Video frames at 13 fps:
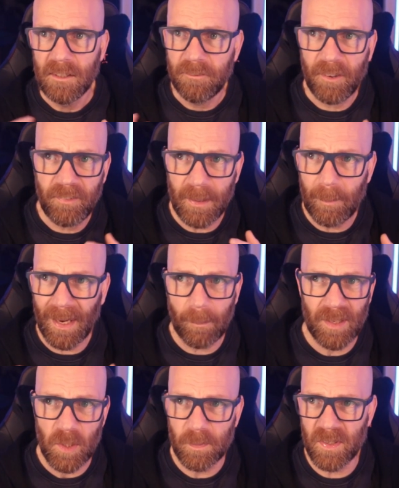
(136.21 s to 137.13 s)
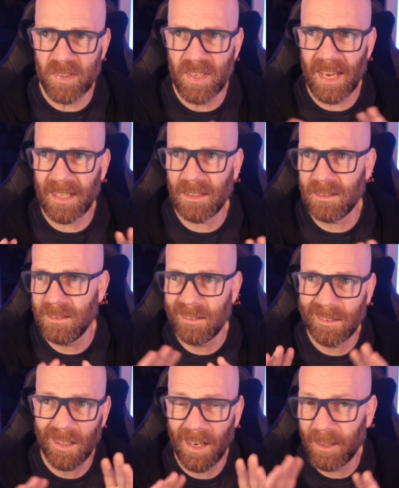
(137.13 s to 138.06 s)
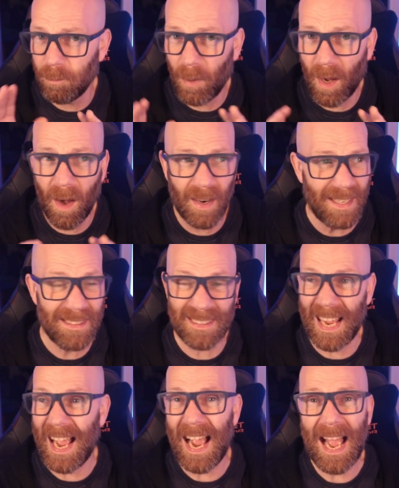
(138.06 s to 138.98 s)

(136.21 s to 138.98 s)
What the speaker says: 50 megabits per second kind of mark is